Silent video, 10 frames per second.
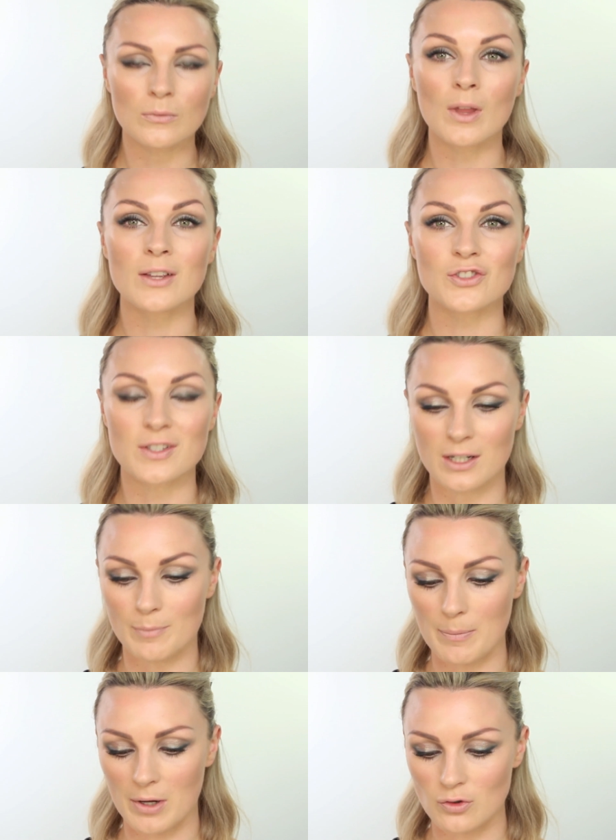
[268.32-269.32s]
It's just going
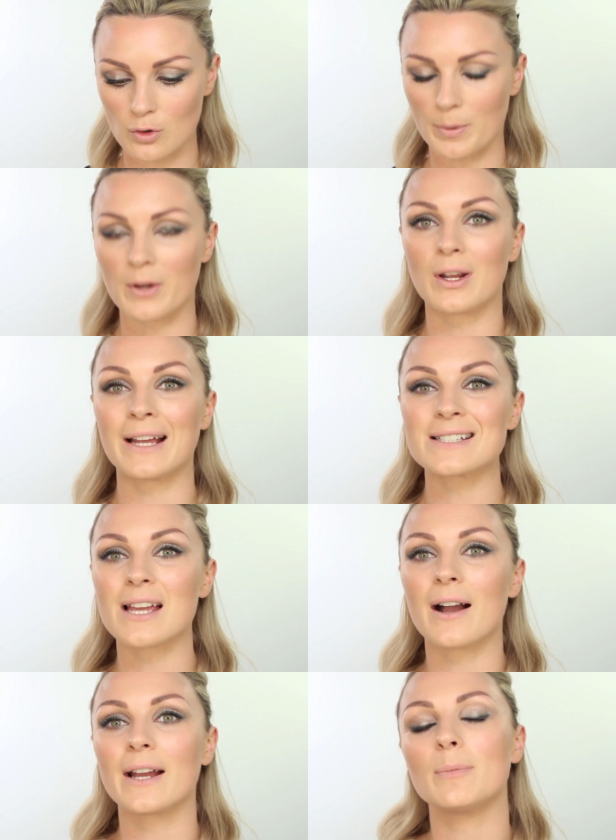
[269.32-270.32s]
to make my jawbone a
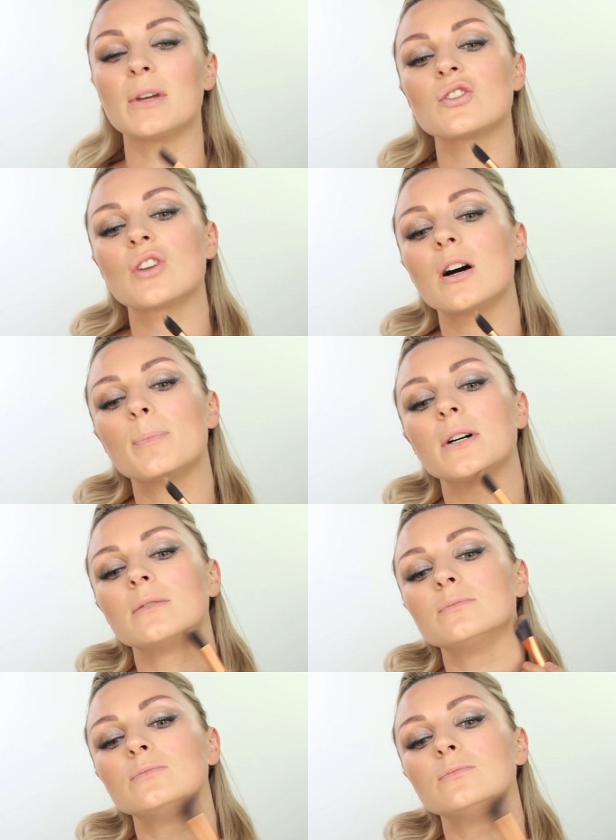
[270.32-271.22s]
tiny bit sharper.